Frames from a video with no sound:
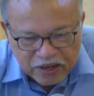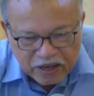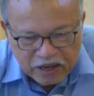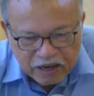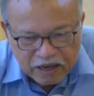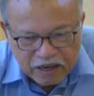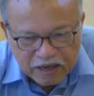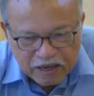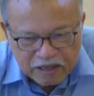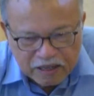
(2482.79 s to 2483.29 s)

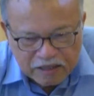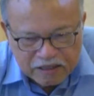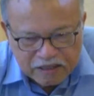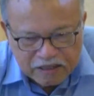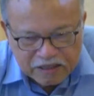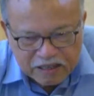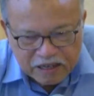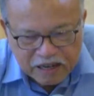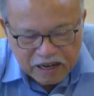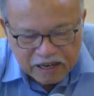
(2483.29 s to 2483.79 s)
uh,
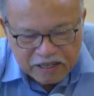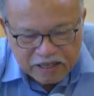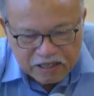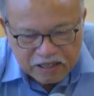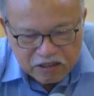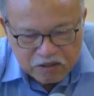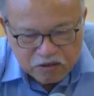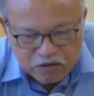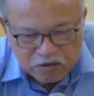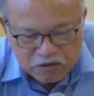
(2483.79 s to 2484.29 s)

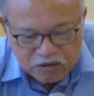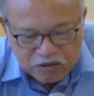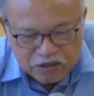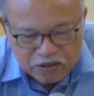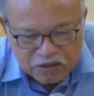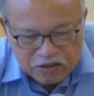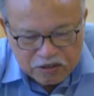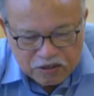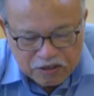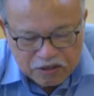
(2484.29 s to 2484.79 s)
trying to
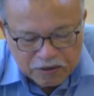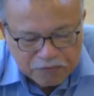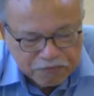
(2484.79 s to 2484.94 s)
uh,